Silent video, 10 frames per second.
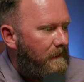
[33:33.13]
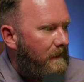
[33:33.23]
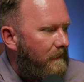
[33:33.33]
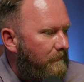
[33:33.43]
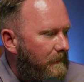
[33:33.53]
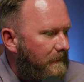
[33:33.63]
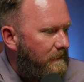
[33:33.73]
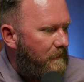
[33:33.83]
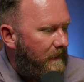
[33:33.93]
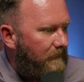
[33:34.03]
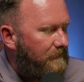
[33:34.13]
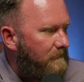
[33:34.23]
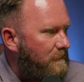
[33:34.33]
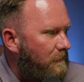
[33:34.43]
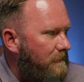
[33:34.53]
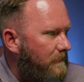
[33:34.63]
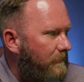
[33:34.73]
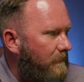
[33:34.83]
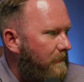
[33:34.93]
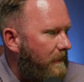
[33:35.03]
But then you have some
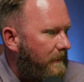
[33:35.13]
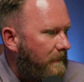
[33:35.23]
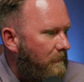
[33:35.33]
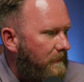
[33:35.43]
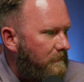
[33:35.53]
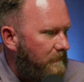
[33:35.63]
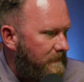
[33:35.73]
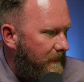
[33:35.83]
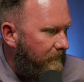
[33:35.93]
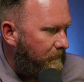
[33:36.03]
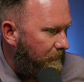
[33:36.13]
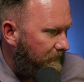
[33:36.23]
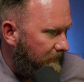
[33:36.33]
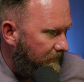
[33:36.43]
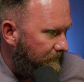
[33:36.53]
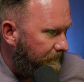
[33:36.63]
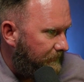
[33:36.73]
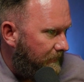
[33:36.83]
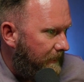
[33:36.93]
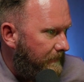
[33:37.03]
short-term rental market going towards Davenport there.
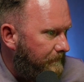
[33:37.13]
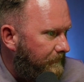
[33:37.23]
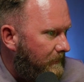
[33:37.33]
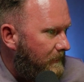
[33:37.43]
All right.